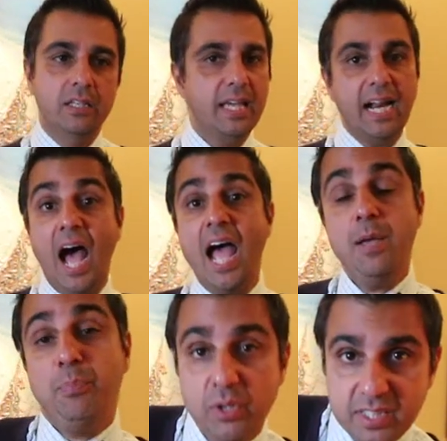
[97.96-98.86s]
You get a
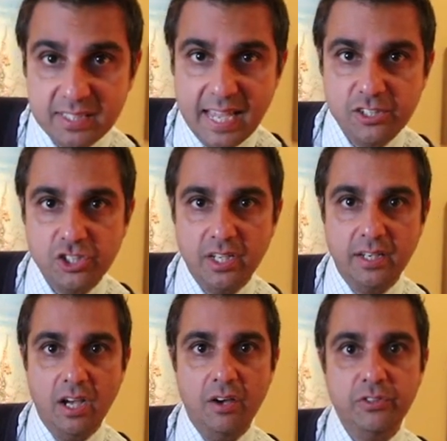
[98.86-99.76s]

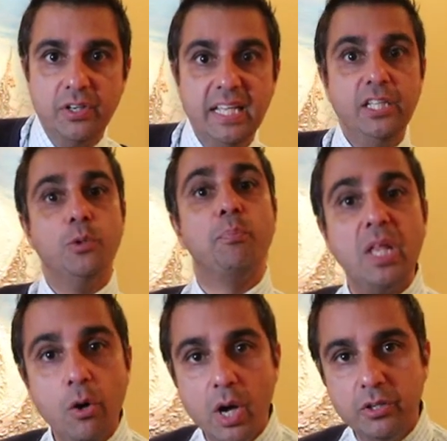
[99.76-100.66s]
hyperextension of your knee, you
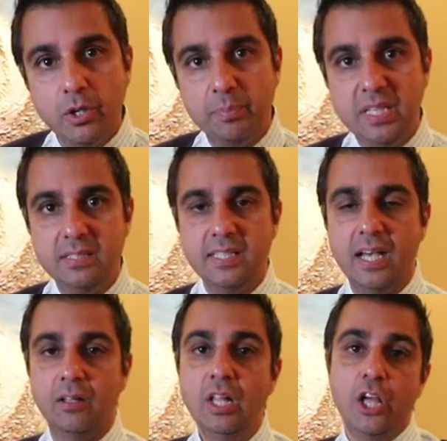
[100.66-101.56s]
blow out your
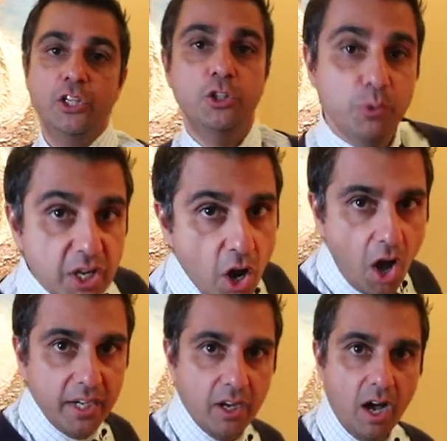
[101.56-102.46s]
PCL. You do a
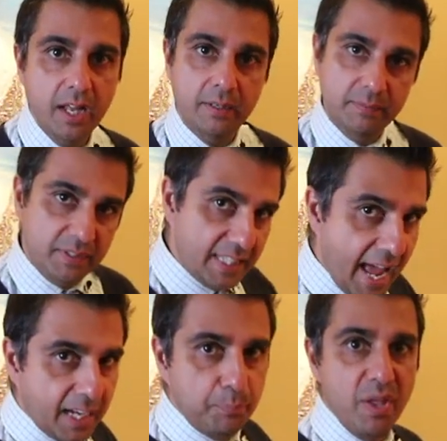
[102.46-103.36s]
non-contact
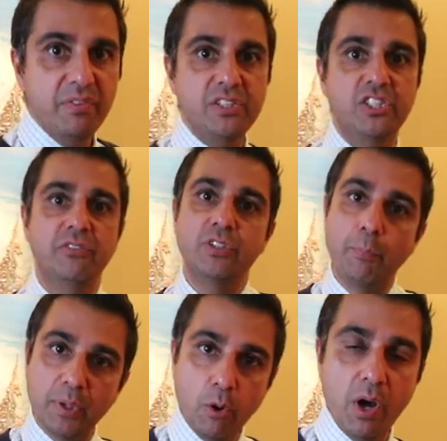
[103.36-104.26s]
tack, pivot shift,
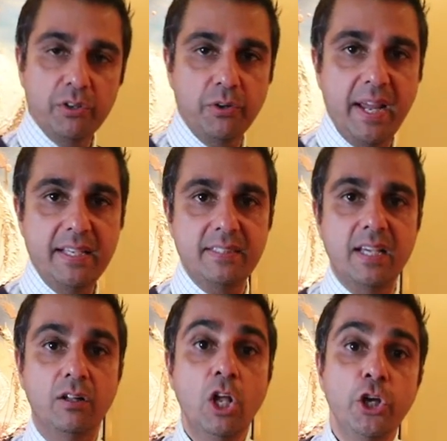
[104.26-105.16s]
you blow out your
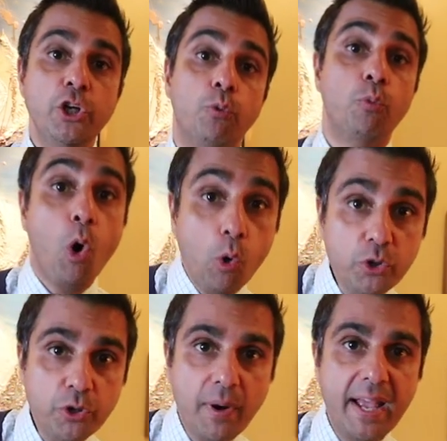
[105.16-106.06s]
ACL. You
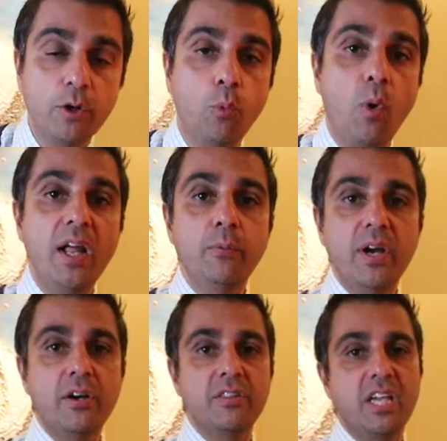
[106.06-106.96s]
roll your ankle one
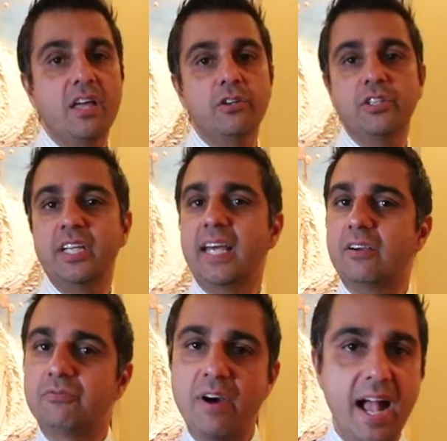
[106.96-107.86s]
way or the other, you
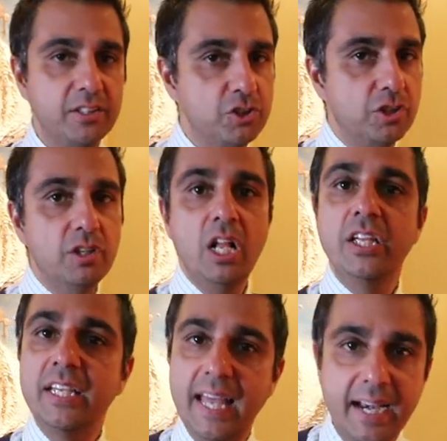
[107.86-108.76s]
get a fracture,
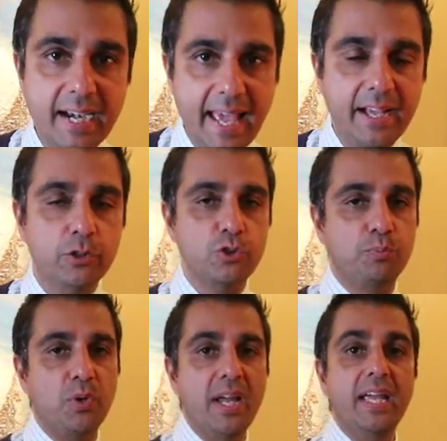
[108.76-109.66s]
you get an ankle
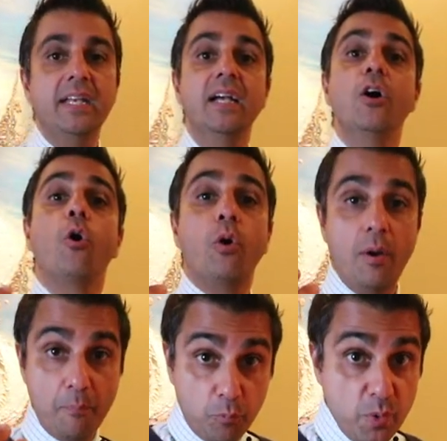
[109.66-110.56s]
sprain,
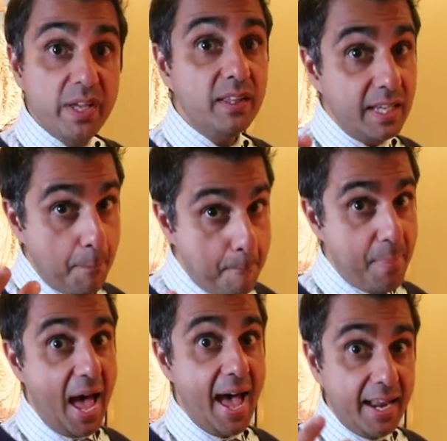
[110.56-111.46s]
or a really
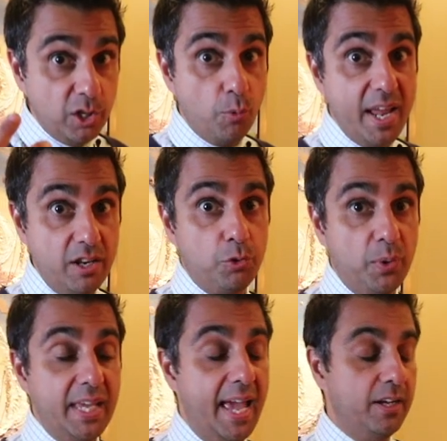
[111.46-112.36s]
bad grade
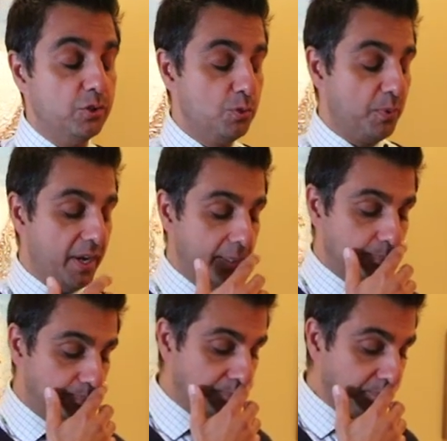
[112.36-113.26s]
three ankle sprain.